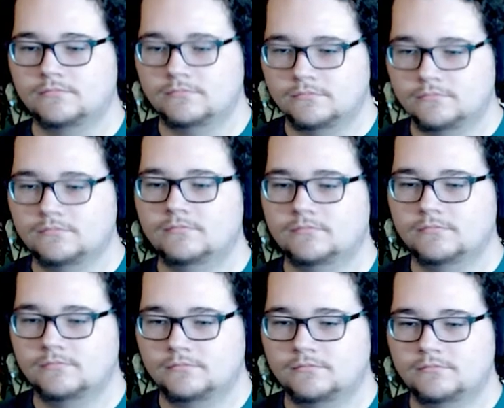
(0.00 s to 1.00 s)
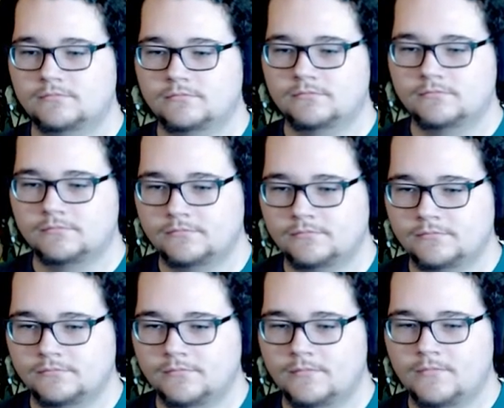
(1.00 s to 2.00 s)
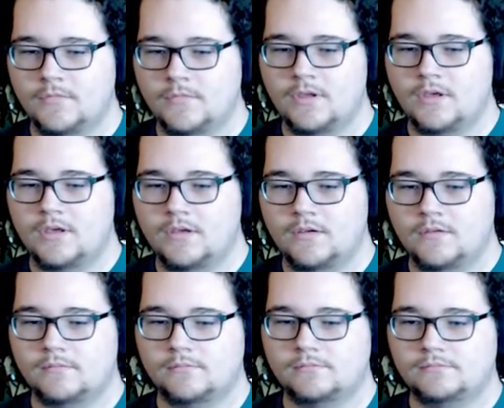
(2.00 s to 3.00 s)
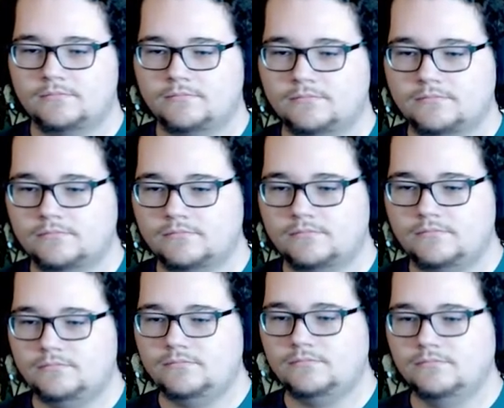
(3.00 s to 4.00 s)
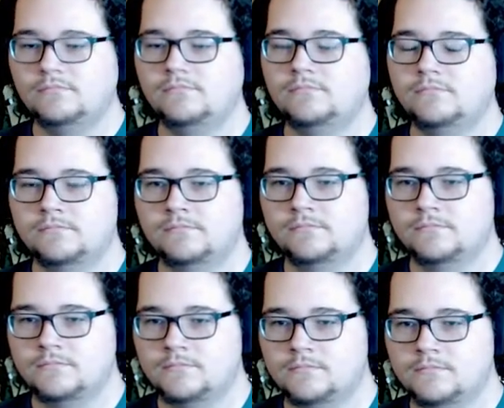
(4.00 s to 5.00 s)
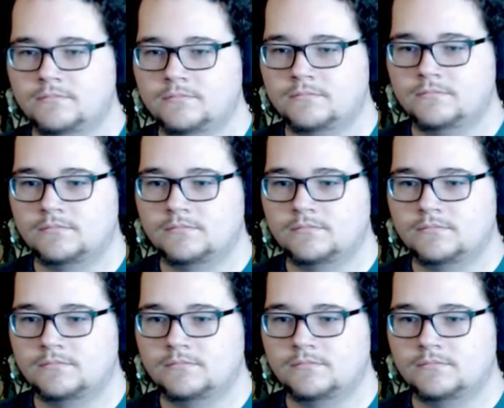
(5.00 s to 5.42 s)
(silent)